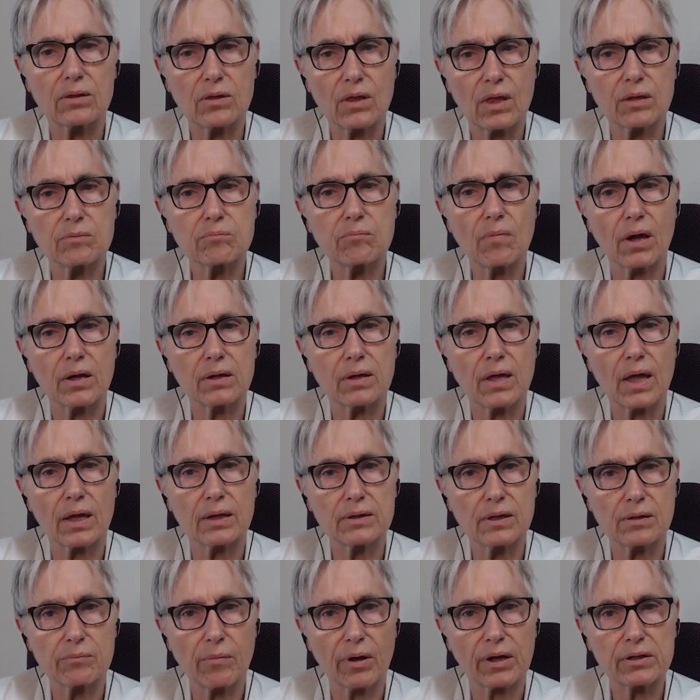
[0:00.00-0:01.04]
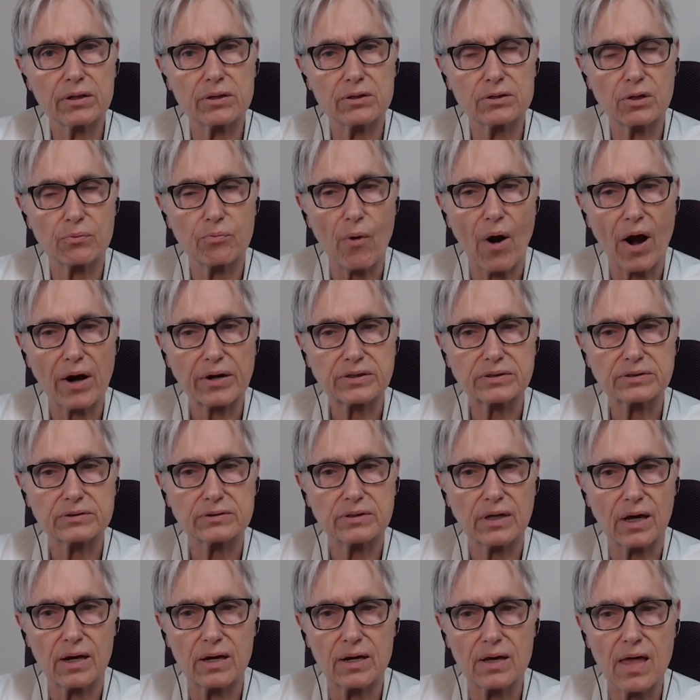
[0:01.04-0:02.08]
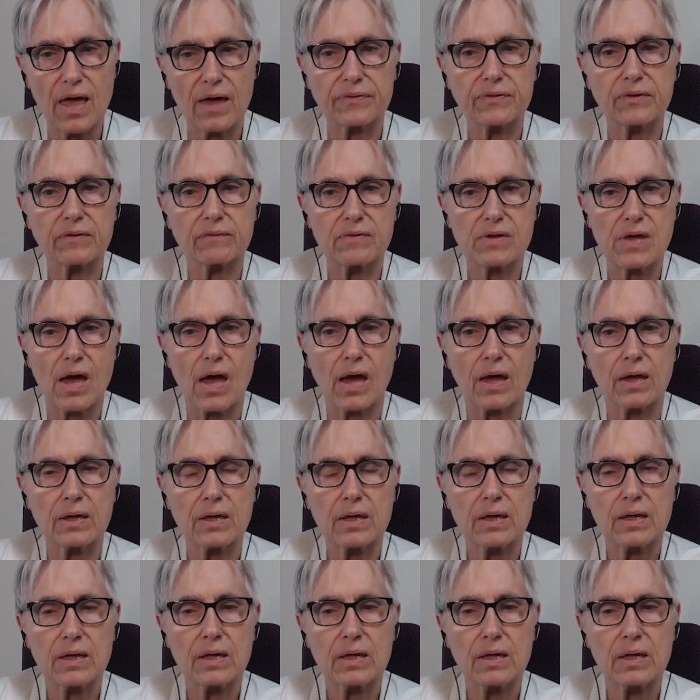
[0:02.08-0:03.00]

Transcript: in my clinical practice at the VA,